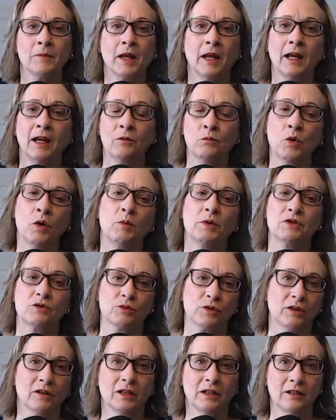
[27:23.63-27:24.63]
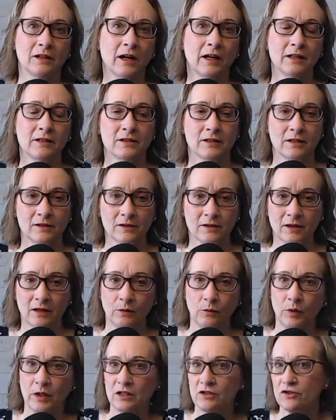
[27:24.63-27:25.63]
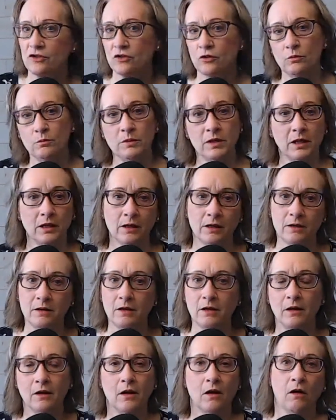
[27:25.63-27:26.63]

And what was really nice is that we zoomed in.